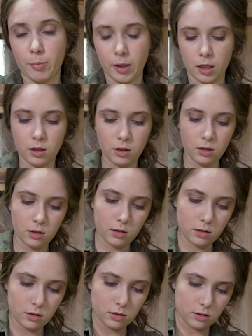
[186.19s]
but
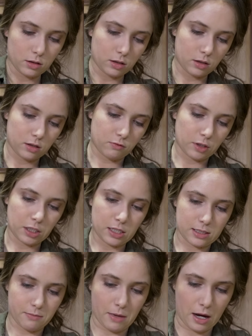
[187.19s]
it really
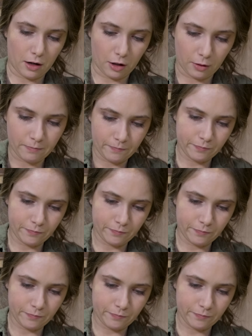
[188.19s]
doesn't matter.